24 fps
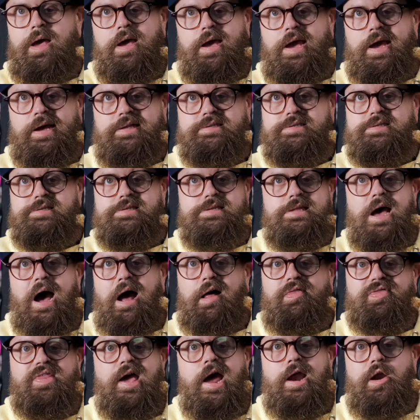It's
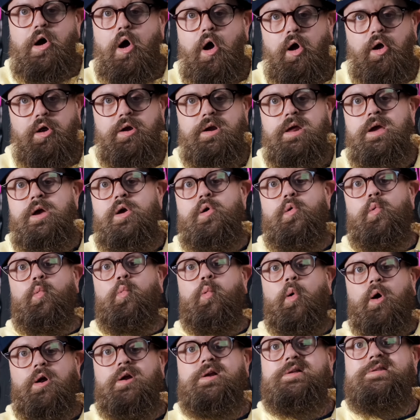not that hard.
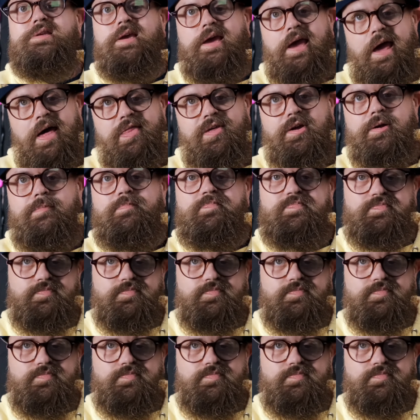Work together.